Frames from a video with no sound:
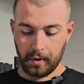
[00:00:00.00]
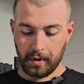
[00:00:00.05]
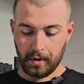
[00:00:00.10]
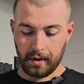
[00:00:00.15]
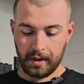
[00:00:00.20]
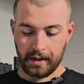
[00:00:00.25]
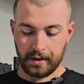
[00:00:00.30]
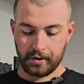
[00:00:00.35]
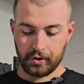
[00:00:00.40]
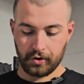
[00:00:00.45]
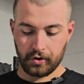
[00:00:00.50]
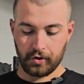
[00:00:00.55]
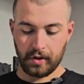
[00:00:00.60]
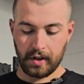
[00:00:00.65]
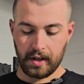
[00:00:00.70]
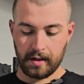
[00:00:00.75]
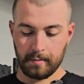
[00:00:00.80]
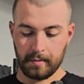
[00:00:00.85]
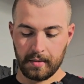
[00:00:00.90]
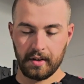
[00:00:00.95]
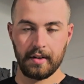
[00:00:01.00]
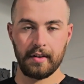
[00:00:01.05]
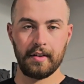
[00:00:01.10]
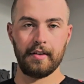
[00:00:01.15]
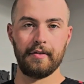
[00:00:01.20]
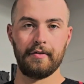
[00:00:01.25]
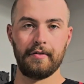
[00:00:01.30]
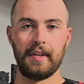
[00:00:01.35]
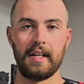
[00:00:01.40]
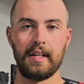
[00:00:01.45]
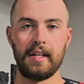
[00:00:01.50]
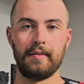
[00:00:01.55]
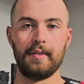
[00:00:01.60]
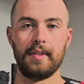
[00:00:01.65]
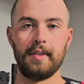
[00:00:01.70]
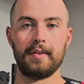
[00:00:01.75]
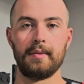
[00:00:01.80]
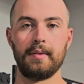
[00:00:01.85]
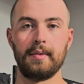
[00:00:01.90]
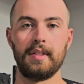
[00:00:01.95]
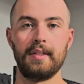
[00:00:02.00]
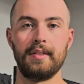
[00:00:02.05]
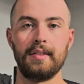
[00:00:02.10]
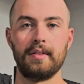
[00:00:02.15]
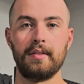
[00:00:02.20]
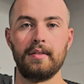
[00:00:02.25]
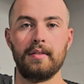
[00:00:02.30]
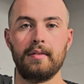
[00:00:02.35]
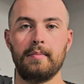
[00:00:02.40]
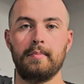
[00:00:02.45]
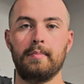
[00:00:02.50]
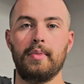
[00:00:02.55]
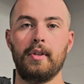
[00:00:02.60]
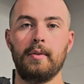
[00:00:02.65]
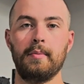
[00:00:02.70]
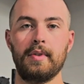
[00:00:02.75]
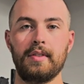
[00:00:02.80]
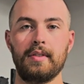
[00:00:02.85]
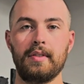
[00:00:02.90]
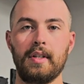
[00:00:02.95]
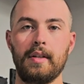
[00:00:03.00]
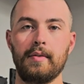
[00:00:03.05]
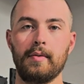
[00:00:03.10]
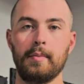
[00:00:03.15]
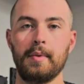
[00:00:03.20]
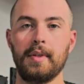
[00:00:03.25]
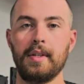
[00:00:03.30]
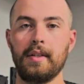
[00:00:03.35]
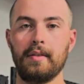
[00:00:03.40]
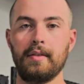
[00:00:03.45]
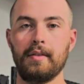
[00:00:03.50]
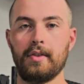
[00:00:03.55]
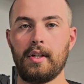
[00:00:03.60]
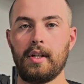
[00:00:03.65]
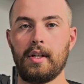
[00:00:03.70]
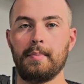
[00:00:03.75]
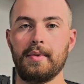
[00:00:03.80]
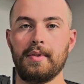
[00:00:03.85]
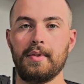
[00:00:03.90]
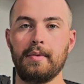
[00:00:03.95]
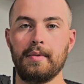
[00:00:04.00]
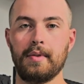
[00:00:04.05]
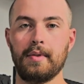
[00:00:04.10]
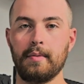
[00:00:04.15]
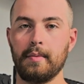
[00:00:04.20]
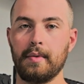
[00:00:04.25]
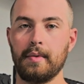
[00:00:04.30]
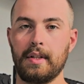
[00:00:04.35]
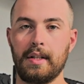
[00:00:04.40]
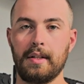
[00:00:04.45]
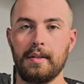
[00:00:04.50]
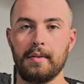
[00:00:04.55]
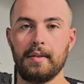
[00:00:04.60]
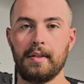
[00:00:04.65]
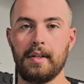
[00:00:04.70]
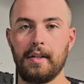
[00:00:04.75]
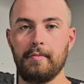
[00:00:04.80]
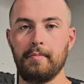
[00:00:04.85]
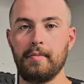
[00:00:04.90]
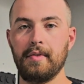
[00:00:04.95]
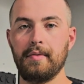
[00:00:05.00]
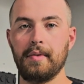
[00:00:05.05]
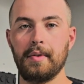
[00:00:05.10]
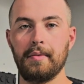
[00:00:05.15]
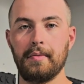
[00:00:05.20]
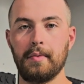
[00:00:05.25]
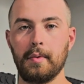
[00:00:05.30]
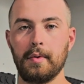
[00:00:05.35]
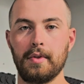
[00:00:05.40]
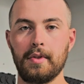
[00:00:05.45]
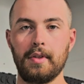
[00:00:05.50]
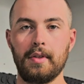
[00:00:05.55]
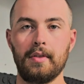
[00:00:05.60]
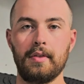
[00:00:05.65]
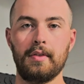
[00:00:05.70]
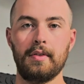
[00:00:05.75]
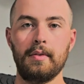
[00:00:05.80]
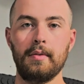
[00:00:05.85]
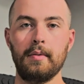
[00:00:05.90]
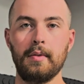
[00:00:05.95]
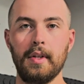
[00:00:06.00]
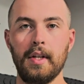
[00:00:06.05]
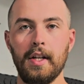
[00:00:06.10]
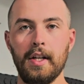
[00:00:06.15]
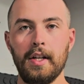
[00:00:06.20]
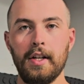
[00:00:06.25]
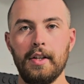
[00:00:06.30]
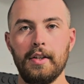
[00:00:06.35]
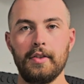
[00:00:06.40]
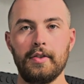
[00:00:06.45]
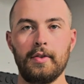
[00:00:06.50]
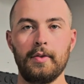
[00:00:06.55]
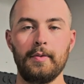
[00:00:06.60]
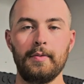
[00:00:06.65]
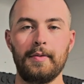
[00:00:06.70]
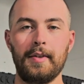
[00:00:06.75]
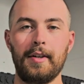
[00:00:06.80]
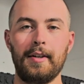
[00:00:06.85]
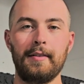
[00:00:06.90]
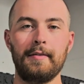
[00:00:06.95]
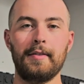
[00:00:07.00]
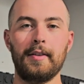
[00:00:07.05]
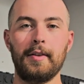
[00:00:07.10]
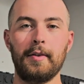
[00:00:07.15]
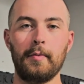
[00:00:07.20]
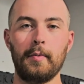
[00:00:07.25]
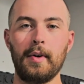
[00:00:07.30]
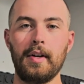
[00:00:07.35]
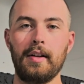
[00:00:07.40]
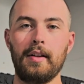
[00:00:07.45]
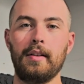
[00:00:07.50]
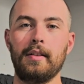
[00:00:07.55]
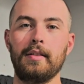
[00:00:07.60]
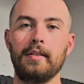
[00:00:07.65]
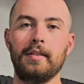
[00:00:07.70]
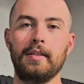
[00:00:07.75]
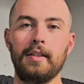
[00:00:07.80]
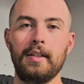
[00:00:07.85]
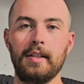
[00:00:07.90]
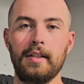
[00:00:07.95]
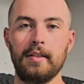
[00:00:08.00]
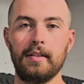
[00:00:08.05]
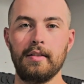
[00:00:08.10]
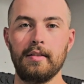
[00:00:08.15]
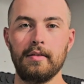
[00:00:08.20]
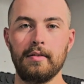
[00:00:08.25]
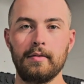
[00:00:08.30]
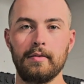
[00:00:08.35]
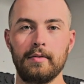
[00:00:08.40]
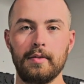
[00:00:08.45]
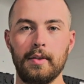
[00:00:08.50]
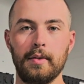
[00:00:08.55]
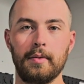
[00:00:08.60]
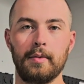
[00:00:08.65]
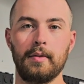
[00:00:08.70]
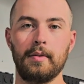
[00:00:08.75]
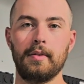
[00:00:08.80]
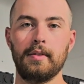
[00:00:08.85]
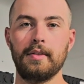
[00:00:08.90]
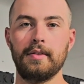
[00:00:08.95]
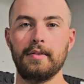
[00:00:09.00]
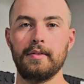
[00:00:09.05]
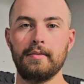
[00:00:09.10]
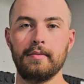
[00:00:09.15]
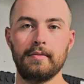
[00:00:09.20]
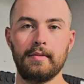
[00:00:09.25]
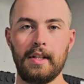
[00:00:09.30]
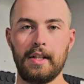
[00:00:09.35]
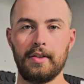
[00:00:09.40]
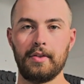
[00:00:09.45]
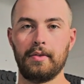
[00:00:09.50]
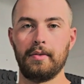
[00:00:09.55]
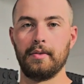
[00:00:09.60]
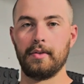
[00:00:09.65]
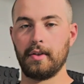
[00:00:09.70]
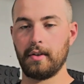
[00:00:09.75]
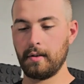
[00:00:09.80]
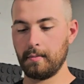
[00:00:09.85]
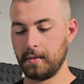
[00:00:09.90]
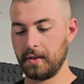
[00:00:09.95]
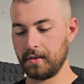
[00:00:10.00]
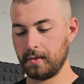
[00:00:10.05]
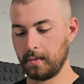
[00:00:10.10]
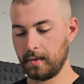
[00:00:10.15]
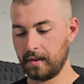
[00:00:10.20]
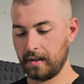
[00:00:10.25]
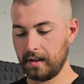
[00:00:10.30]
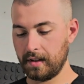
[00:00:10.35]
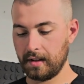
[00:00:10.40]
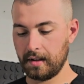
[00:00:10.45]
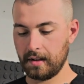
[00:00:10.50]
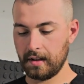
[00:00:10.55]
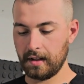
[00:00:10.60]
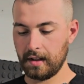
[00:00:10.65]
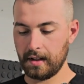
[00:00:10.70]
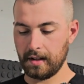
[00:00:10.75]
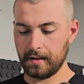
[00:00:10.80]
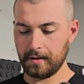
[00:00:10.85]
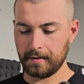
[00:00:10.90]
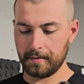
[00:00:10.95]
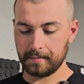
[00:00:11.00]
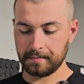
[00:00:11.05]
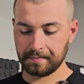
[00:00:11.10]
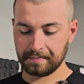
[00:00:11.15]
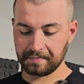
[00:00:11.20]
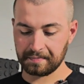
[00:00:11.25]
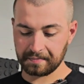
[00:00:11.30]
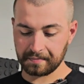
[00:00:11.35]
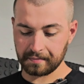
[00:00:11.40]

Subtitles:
We're an extreme fan of this release. Pretty much everybody in the shop is using one now. I've been very fortunate to shoot very, very well in local and national tournaments with it, and